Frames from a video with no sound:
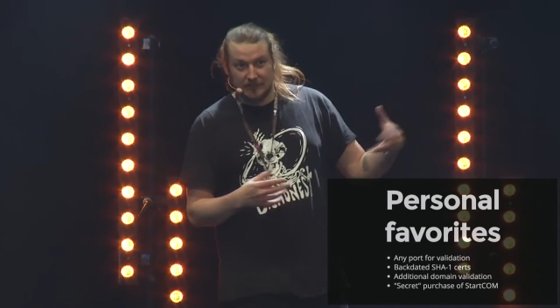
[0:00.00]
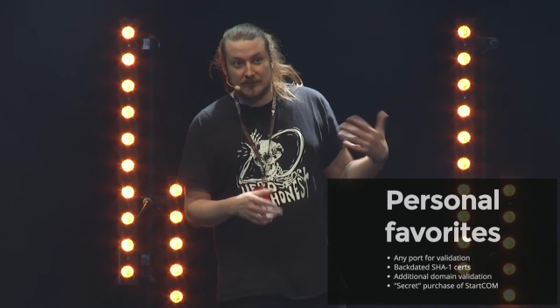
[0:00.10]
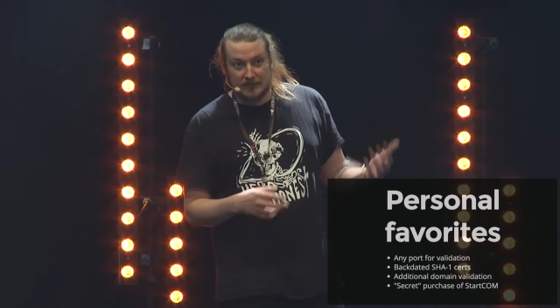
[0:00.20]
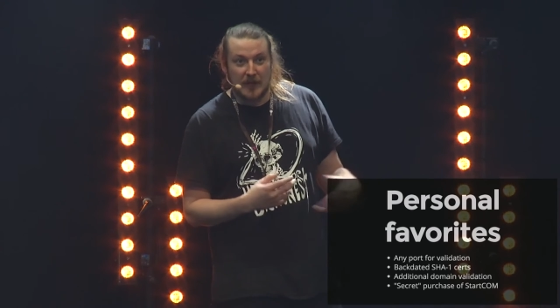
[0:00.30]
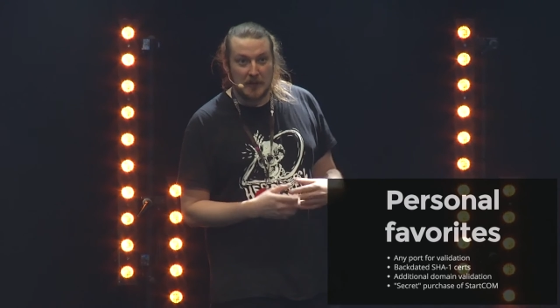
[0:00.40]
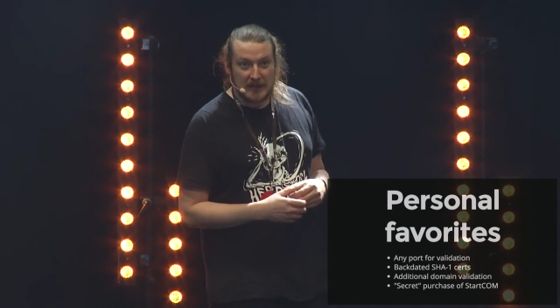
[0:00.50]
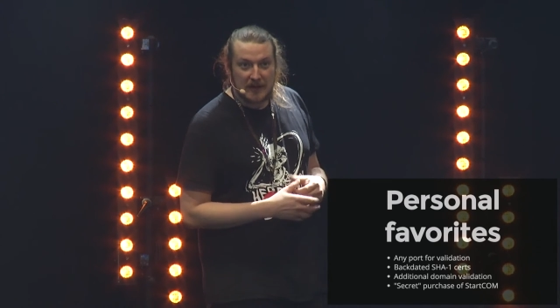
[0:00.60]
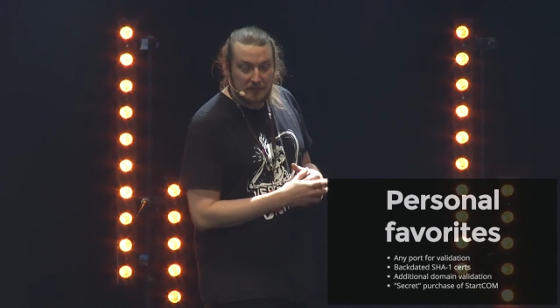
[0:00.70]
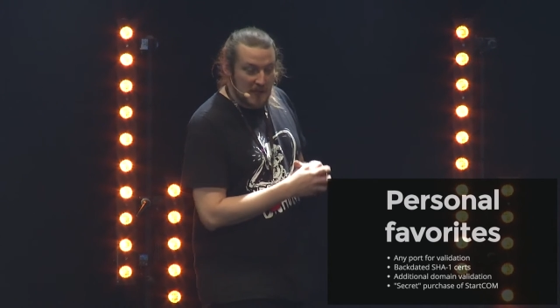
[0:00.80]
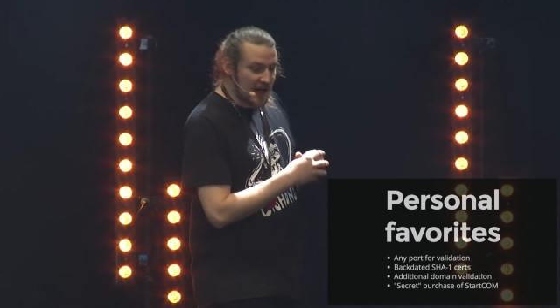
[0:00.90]
a bit of
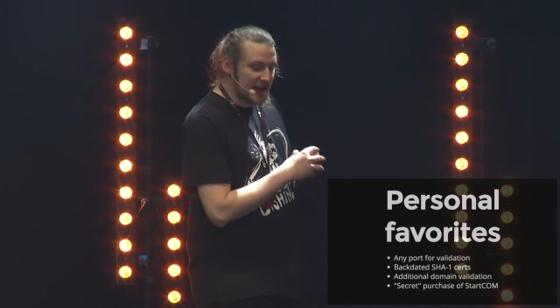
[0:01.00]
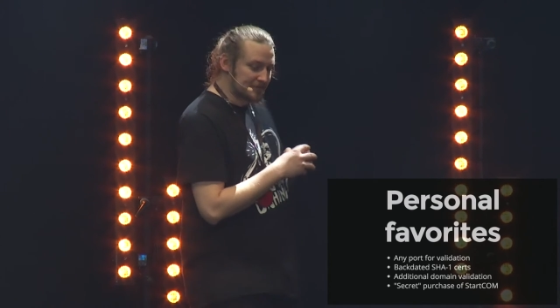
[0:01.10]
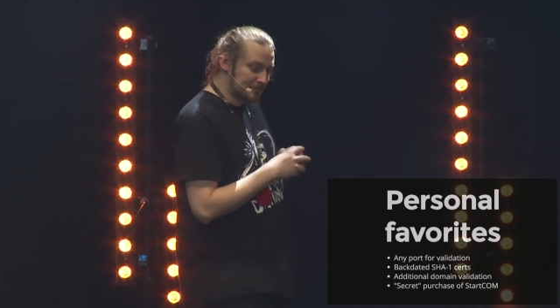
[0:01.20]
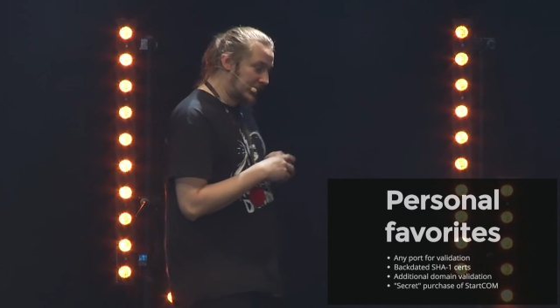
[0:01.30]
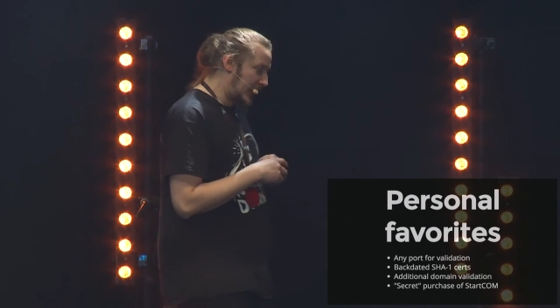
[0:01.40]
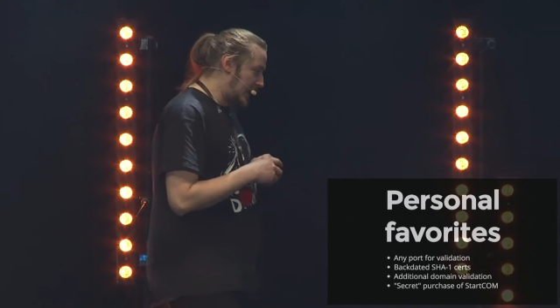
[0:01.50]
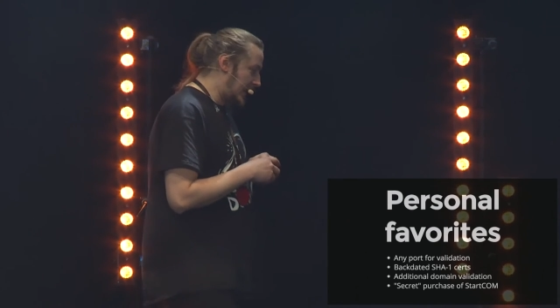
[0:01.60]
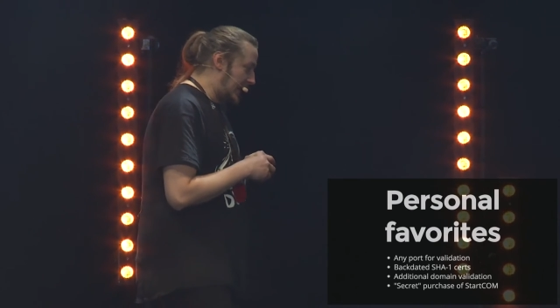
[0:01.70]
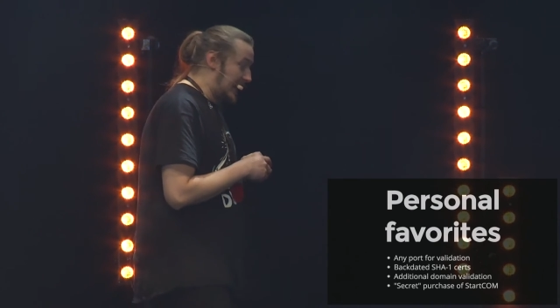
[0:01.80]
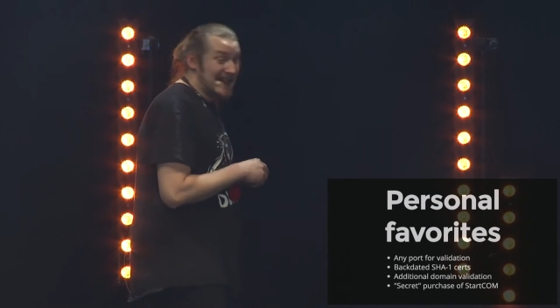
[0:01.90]
money
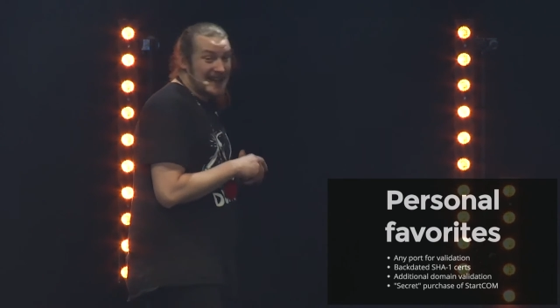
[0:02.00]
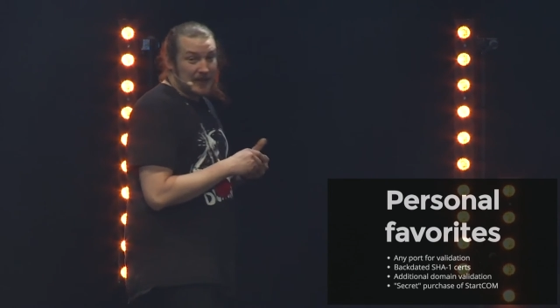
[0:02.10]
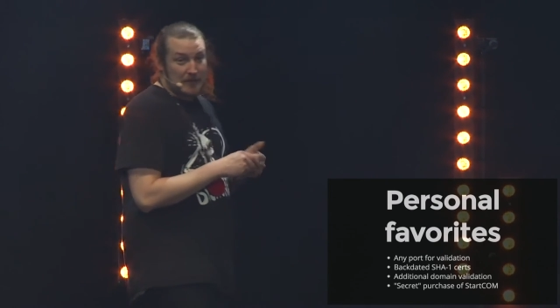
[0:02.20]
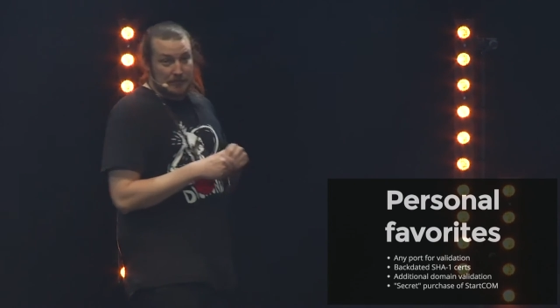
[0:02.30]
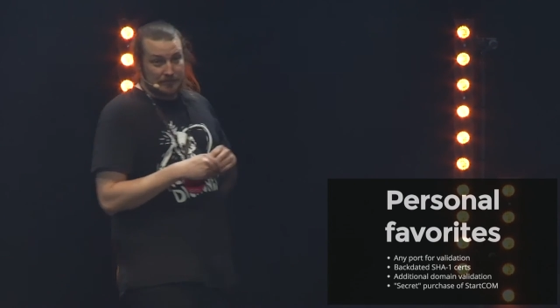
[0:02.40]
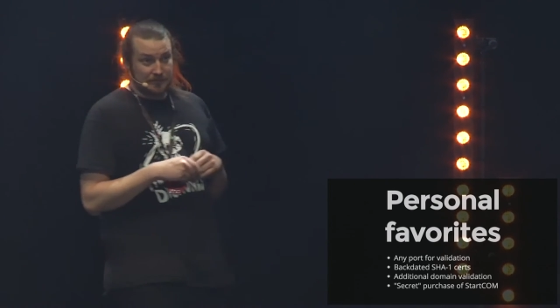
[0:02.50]
needed them.